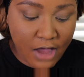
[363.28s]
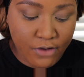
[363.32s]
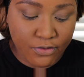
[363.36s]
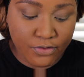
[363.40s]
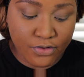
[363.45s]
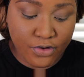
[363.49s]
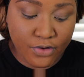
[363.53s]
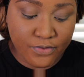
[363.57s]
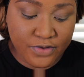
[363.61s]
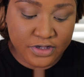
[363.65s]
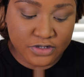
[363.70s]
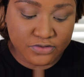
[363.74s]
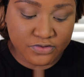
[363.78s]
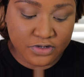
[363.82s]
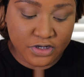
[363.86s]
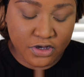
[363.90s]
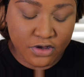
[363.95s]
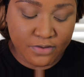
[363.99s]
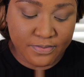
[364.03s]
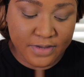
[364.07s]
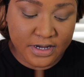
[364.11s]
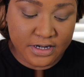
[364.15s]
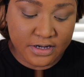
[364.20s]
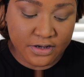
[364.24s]
I will always
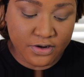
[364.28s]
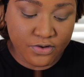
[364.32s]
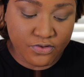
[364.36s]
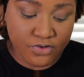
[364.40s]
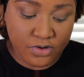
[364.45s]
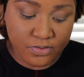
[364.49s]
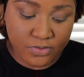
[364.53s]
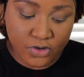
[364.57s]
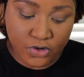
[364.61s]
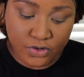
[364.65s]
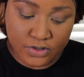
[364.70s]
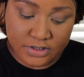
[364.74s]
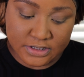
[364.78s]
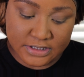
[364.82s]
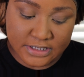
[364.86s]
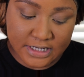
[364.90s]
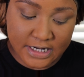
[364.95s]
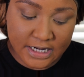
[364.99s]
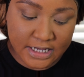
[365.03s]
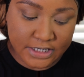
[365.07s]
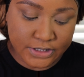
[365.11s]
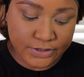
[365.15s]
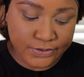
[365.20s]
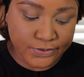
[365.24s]
recommend a cream
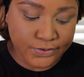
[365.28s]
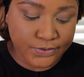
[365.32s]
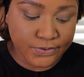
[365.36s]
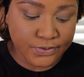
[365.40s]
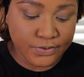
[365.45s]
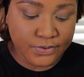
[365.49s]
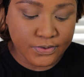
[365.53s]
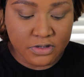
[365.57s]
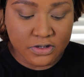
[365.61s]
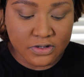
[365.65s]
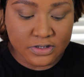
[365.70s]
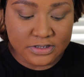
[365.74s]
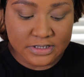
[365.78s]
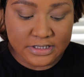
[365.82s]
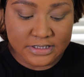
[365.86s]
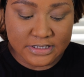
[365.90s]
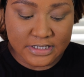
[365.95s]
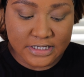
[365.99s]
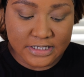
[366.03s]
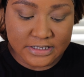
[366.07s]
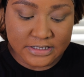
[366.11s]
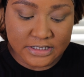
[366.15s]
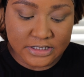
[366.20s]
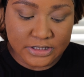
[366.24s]
concealer though, because
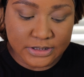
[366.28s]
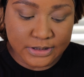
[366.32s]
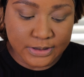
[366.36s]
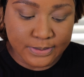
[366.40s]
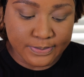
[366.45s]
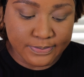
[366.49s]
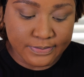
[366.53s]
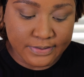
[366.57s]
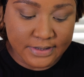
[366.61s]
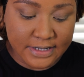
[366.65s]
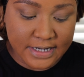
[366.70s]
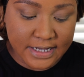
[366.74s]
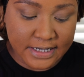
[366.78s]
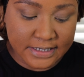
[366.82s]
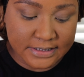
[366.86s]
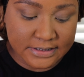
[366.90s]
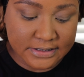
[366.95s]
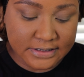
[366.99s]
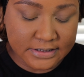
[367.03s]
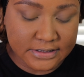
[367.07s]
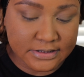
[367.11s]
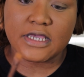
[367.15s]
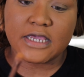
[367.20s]
it's easy to blend.